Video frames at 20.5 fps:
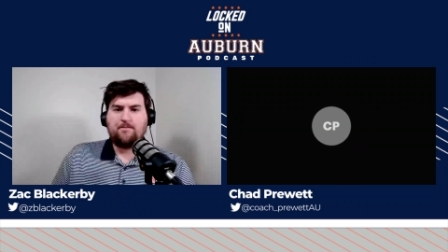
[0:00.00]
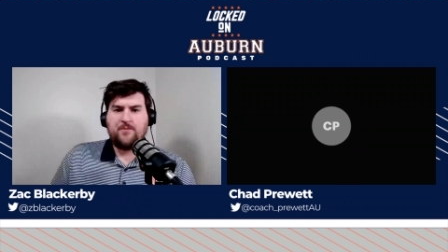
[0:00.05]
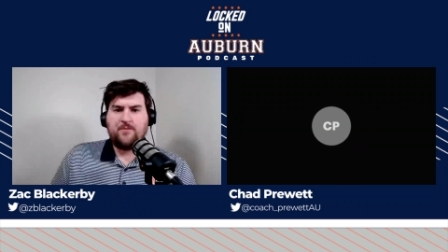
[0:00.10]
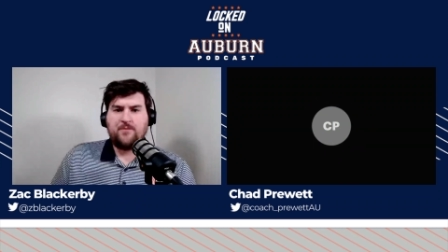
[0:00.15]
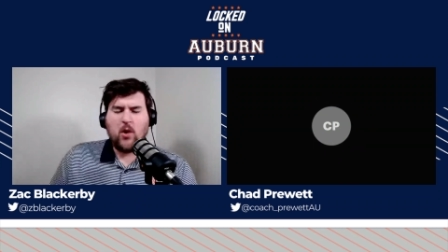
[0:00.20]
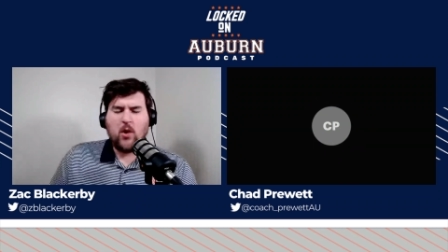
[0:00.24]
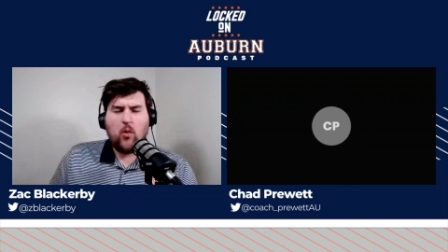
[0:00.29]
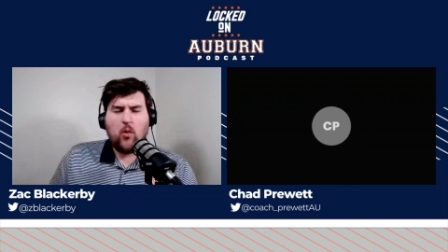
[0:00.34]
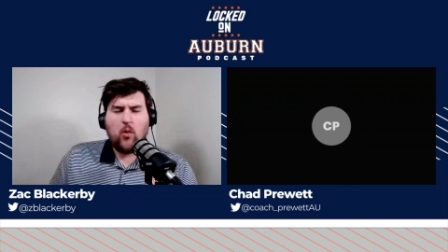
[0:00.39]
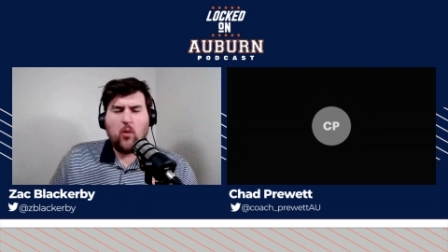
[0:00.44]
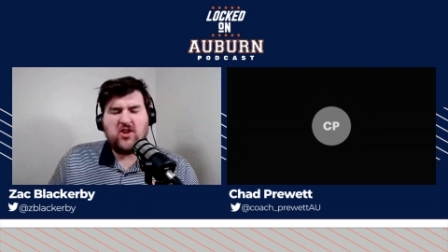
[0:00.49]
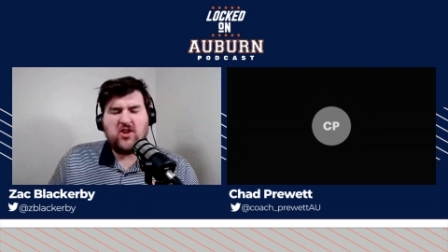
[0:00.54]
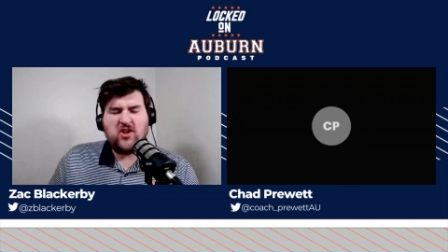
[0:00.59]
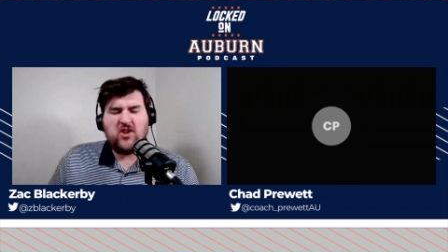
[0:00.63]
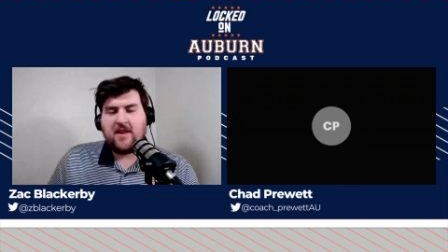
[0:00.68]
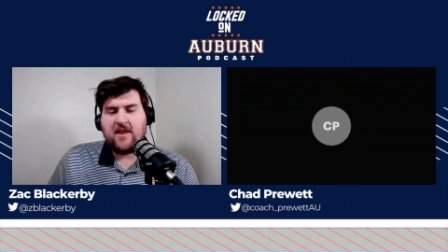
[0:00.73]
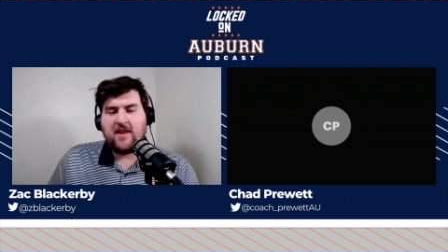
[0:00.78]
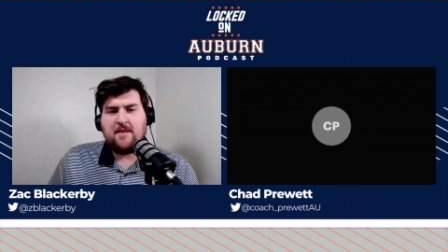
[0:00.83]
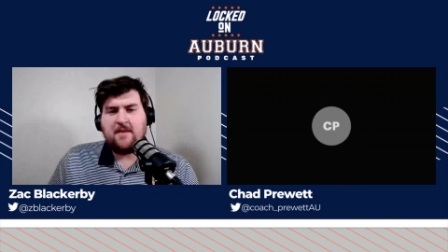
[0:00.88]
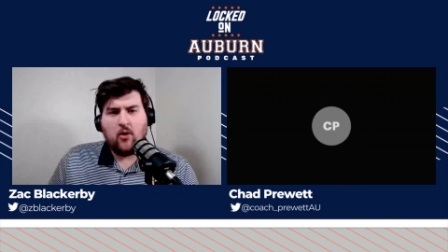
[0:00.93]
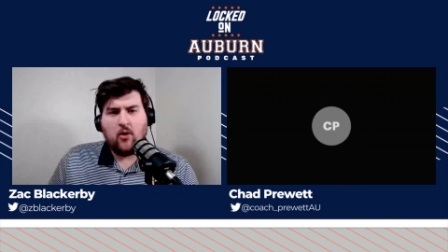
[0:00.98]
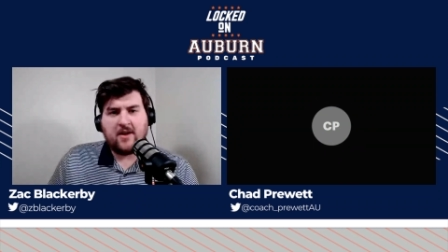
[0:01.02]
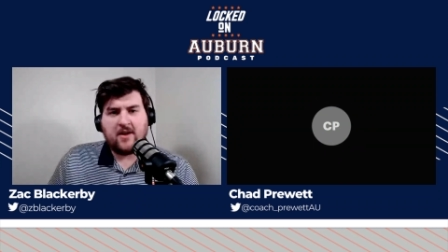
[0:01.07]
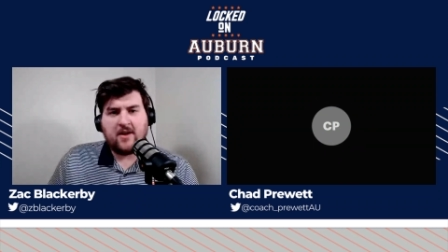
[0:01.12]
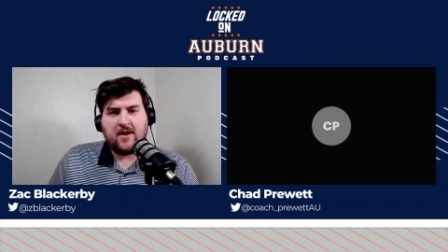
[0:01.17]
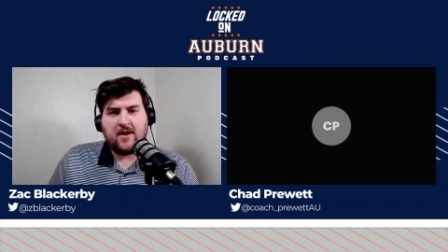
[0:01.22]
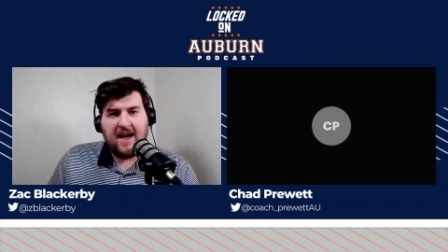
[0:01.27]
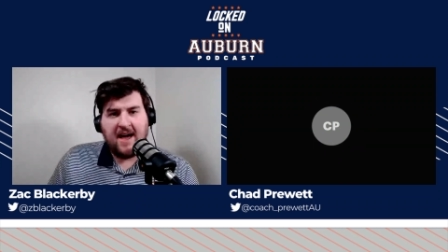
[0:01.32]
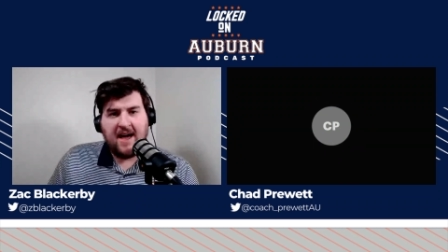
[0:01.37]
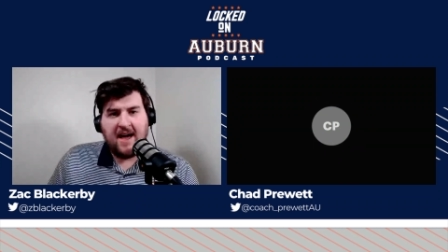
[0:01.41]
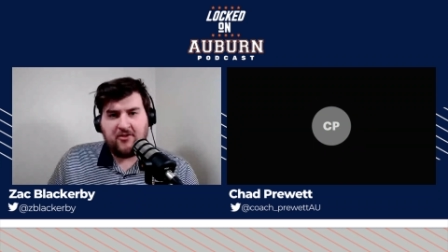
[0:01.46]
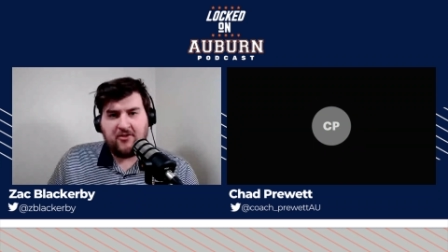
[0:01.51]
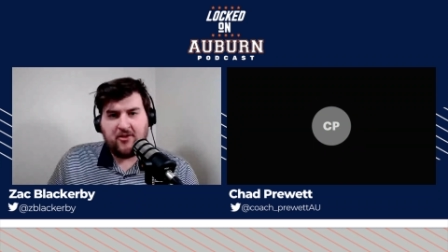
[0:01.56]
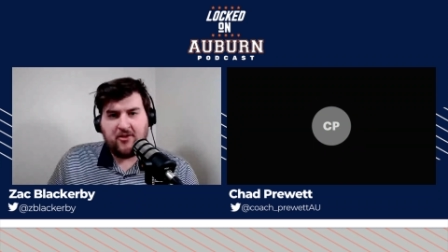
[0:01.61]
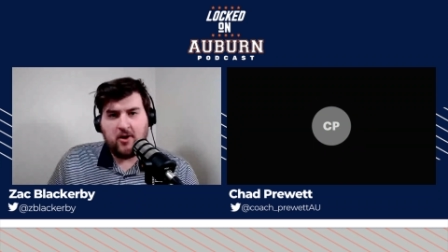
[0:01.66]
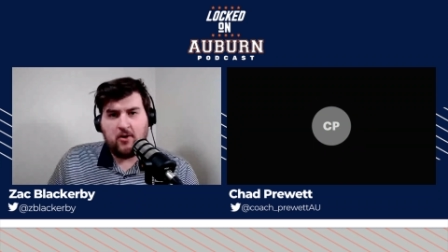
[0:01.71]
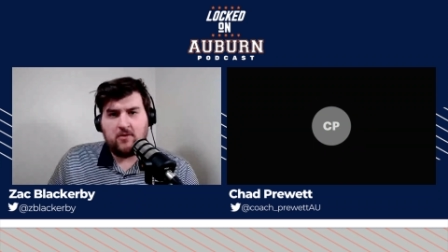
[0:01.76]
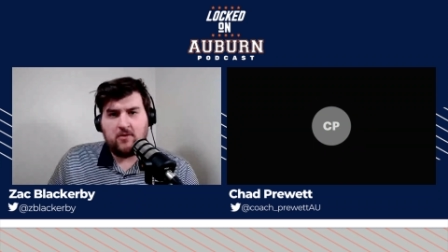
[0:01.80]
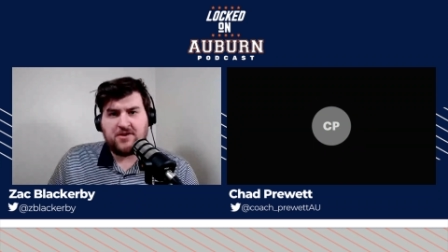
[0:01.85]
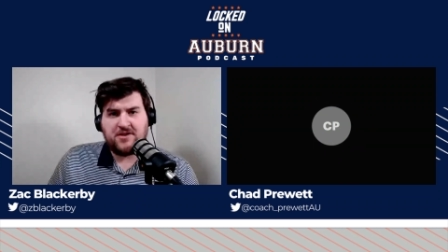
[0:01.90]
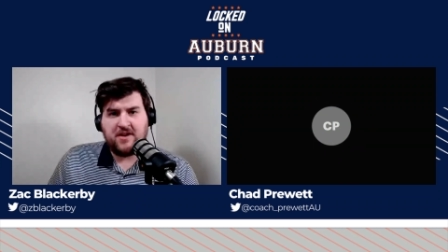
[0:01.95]
When you play more guys,
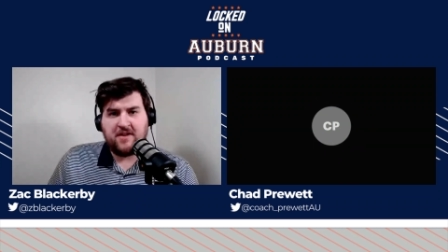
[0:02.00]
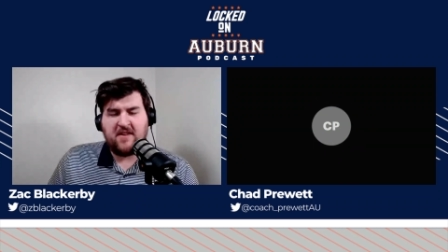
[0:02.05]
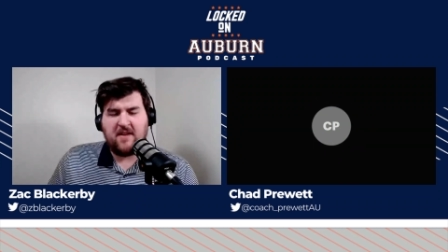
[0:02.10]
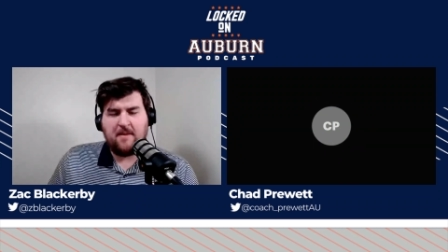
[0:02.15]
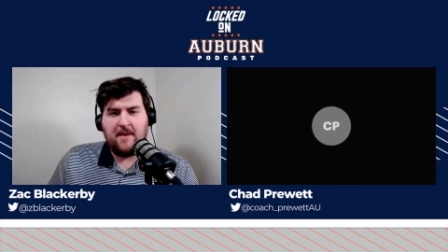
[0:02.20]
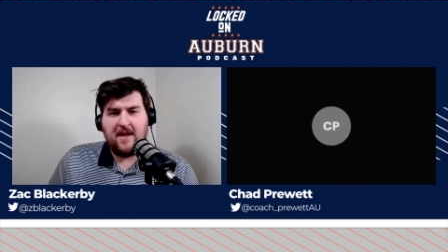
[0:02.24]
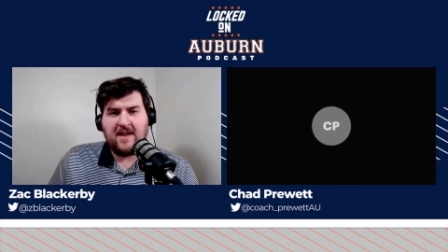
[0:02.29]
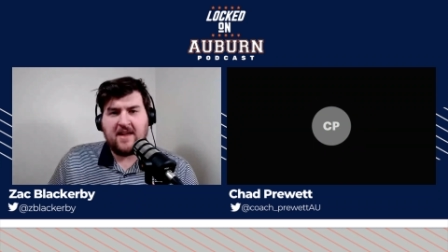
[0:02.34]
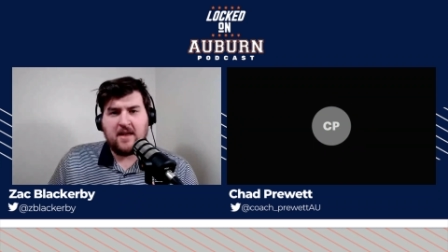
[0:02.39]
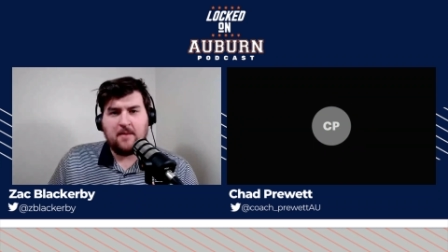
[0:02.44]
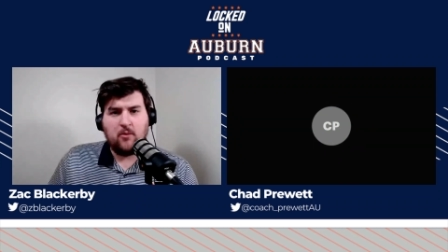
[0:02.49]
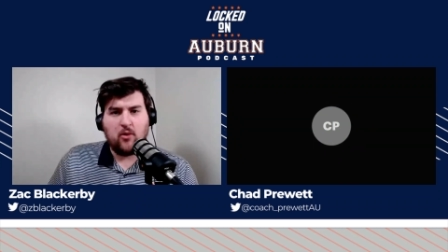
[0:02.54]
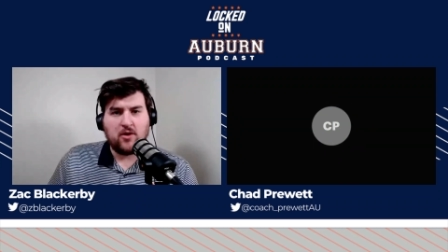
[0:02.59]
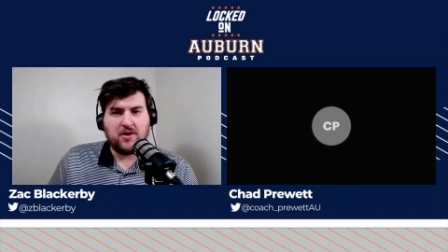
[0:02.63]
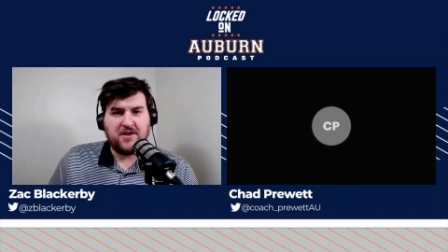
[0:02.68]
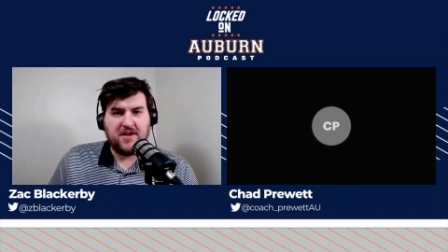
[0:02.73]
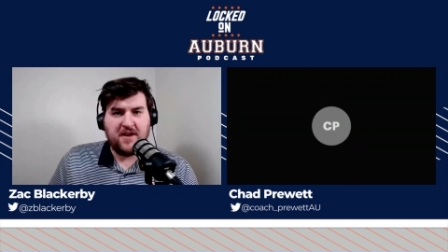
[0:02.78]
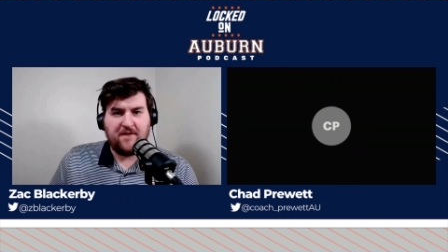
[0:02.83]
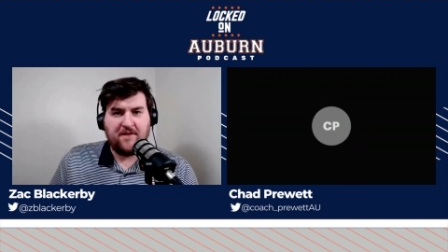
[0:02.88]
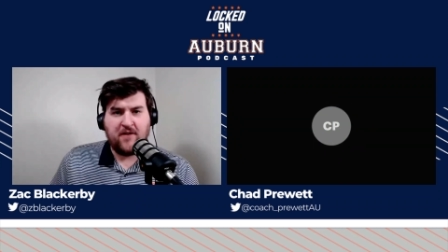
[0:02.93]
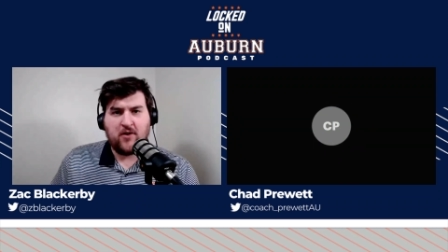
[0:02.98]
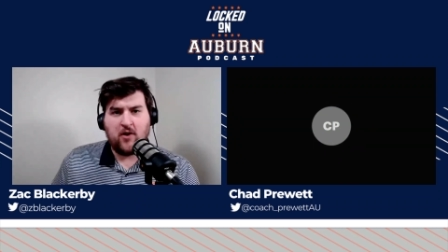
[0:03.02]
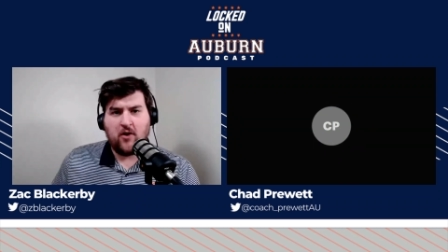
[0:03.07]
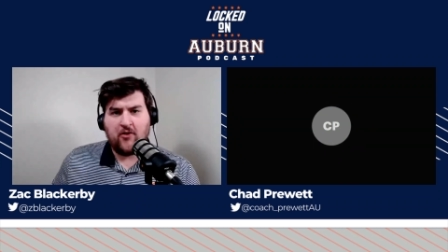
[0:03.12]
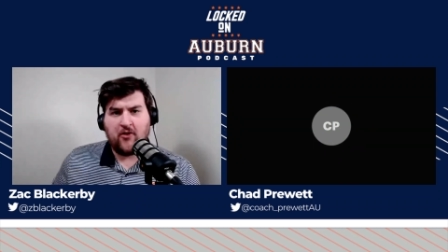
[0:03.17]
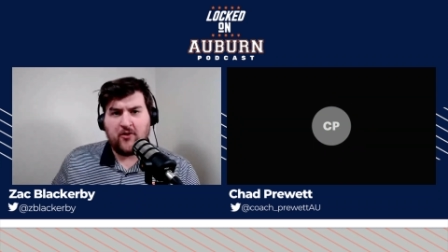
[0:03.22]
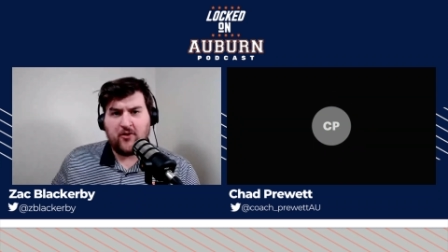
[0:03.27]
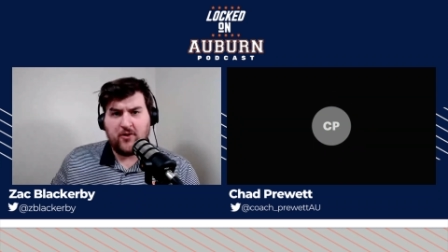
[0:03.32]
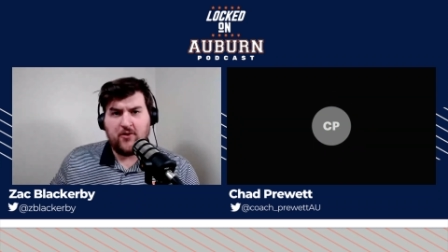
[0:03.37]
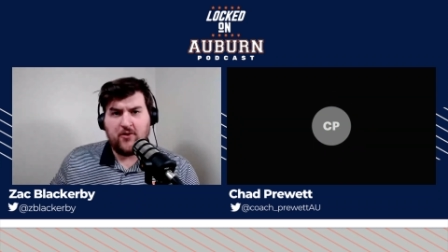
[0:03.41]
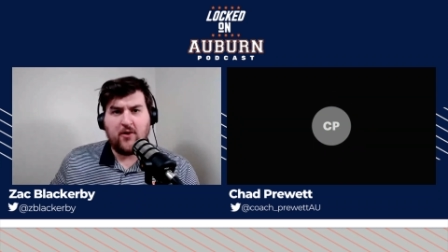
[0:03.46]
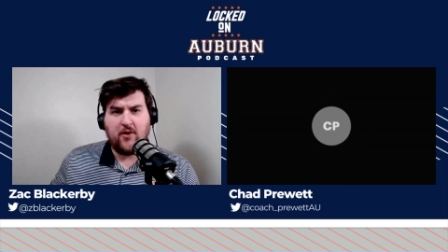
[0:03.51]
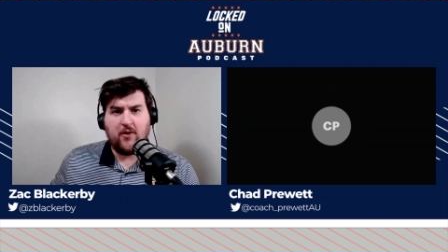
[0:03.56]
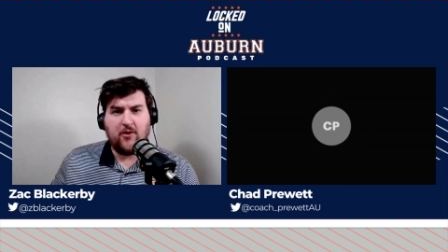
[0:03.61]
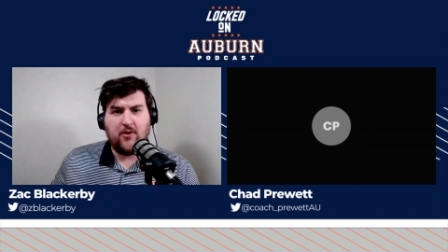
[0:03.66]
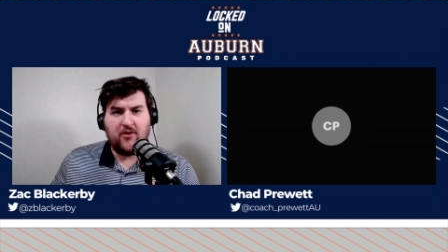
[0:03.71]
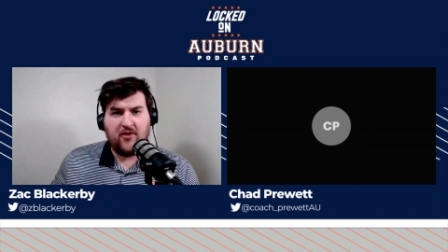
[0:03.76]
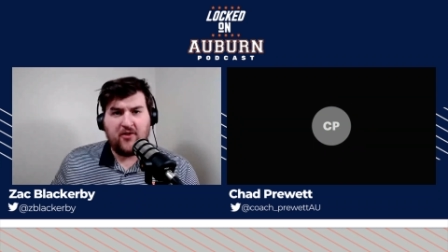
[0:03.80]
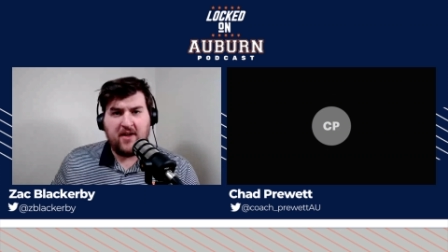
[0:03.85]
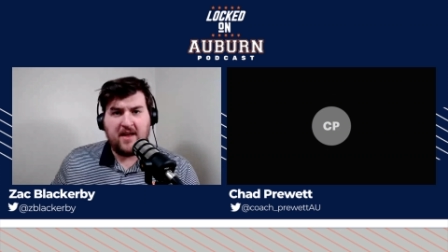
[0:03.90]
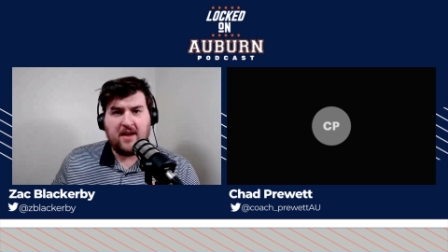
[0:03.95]
Coach, does it make it more difficult to do those
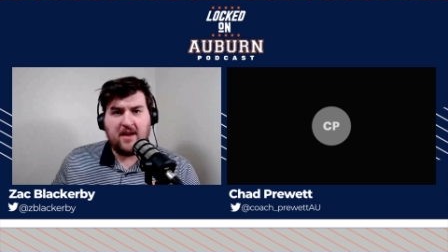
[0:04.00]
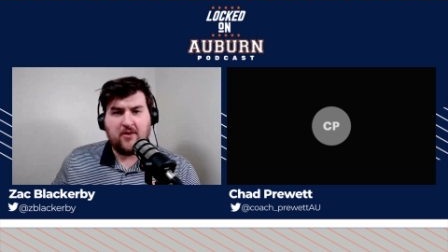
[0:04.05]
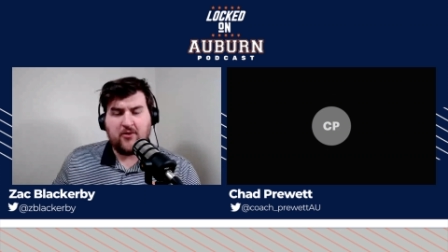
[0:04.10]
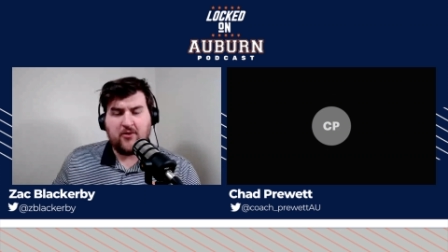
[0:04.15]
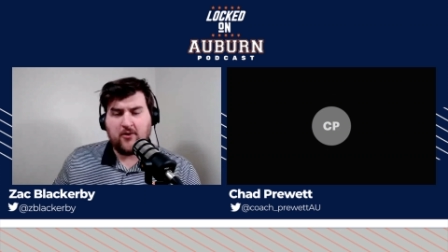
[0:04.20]
things?